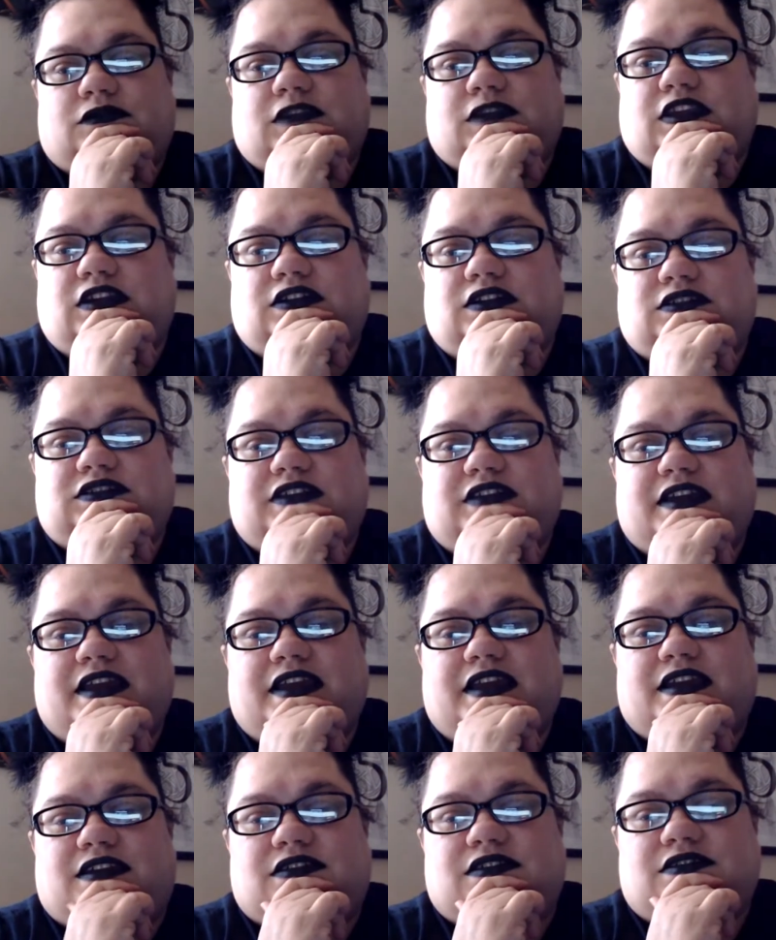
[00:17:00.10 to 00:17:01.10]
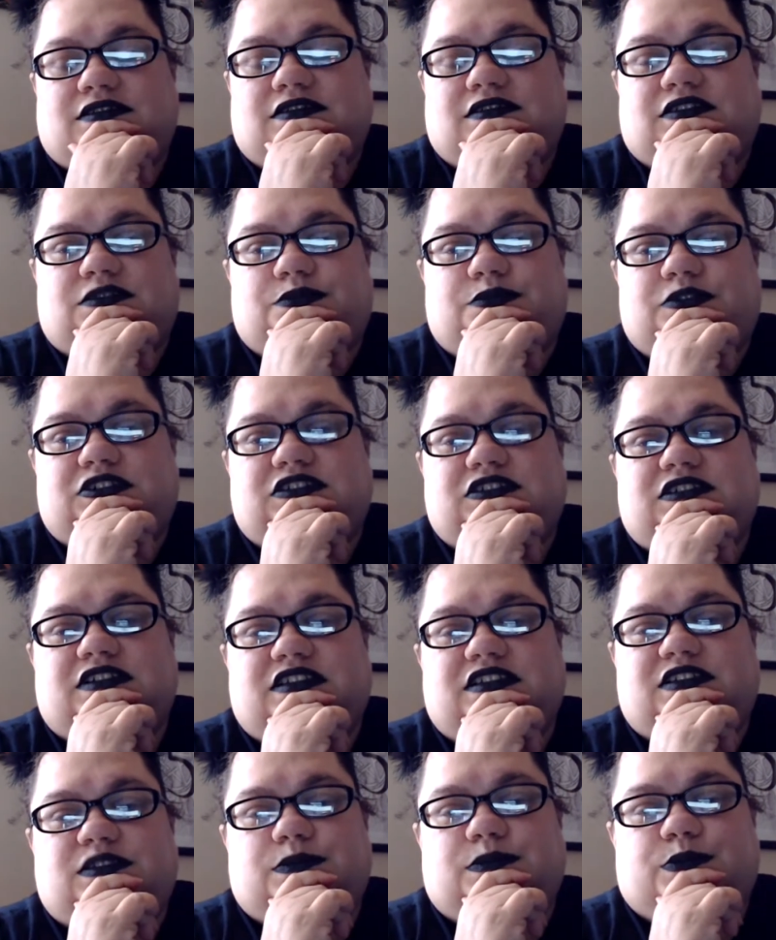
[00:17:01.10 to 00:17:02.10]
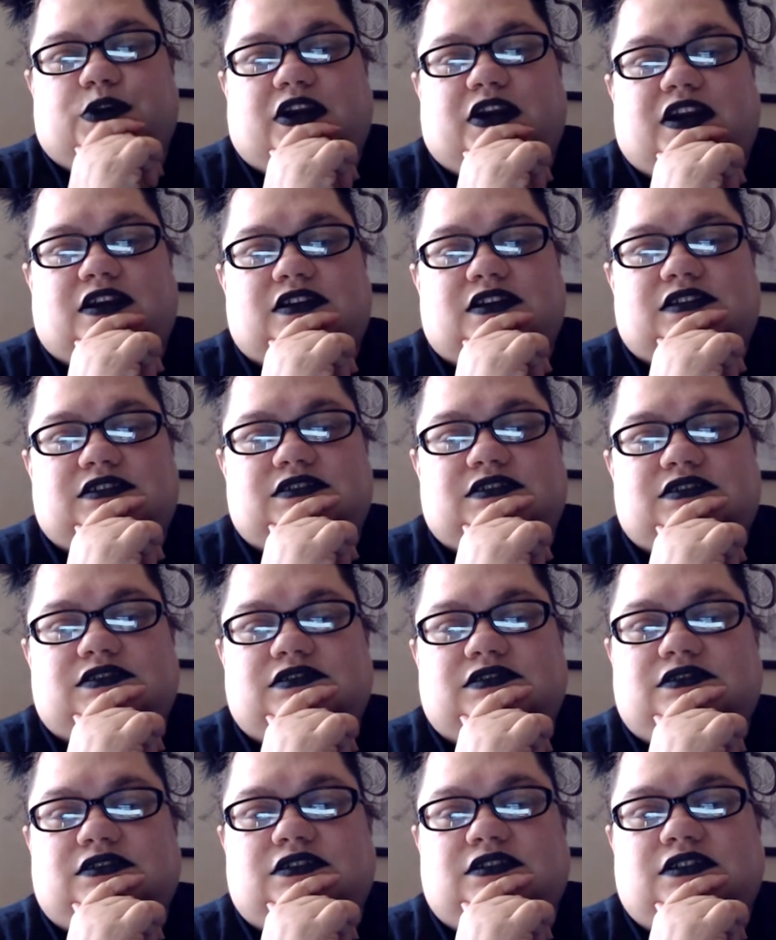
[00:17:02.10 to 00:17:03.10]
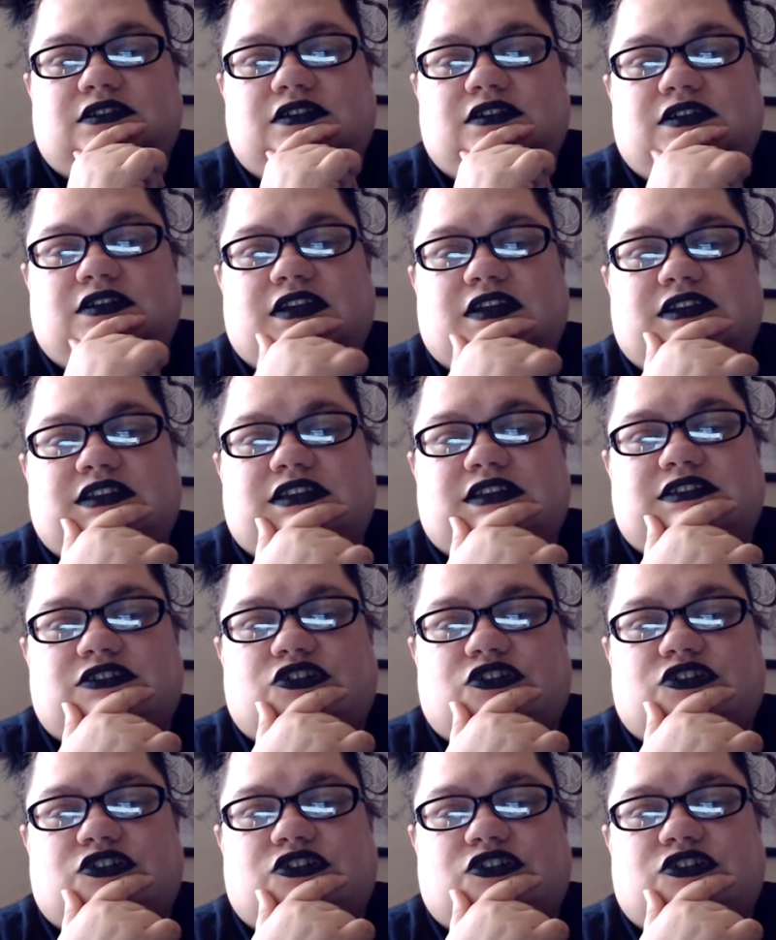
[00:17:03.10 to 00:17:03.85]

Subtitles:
say, hey, this person needs some prayers. It doesn't